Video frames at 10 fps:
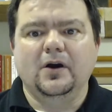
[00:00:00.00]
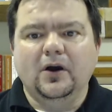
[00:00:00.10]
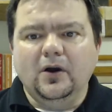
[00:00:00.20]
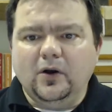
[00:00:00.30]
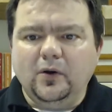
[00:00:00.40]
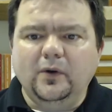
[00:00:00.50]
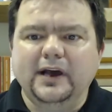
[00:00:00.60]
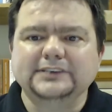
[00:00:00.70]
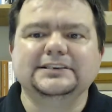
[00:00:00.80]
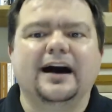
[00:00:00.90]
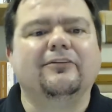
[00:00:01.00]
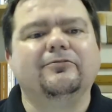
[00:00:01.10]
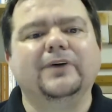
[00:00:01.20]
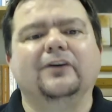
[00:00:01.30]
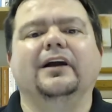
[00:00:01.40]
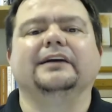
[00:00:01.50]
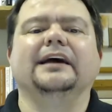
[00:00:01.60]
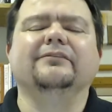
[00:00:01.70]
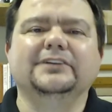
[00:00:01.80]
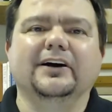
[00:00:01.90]
Who has not felt like
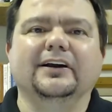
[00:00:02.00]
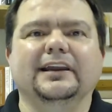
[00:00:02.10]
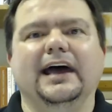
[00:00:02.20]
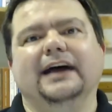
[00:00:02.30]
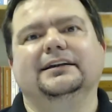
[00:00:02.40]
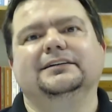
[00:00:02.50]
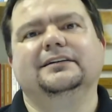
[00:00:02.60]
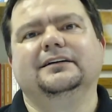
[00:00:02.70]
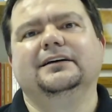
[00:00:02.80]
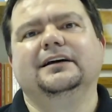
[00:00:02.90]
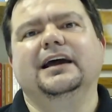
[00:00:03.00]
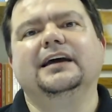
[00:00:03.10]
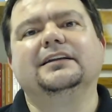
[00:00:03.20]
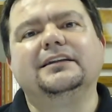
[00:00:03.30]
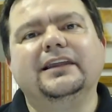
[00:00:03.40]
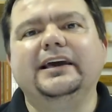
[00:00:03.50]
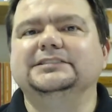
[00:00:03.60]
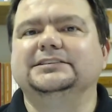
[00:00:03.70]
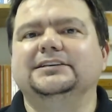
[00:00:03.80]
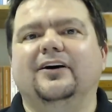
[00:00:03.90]
they've done that, at
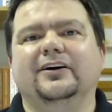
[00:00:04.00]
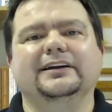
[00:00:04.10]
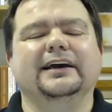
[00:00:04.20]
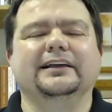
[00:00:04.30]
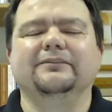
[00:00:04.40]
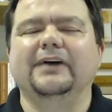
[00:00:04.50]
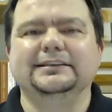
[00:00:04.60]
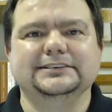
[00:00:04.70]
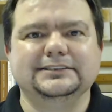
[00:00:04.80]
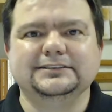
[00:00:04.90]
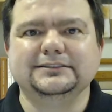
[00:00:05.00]
least on a daily basis?